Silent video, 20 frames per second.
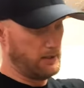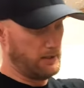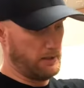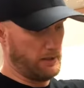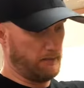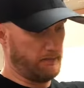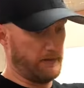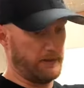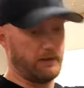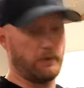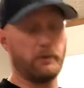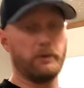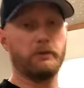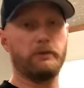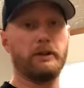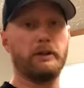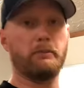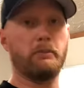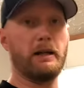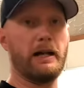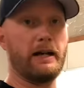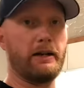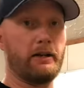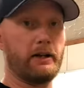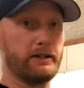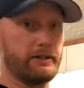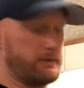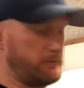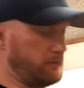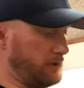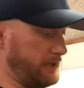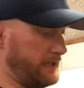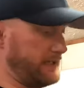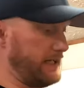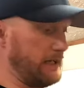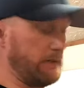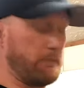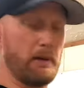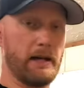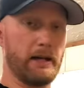If I don't want to run a bladder, I can just put a day
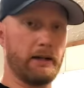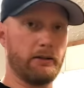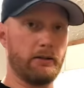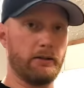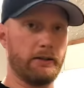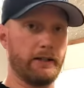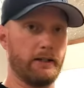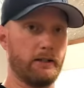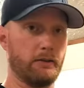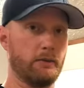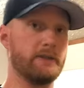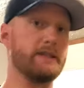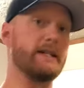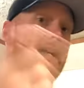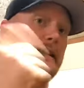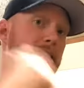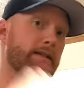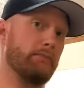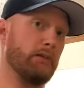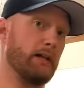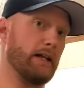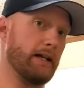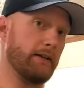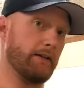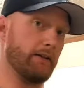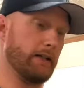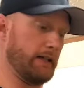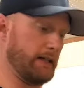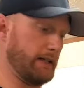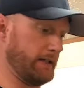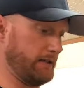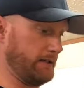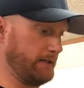pack on here, which has a bladder in it.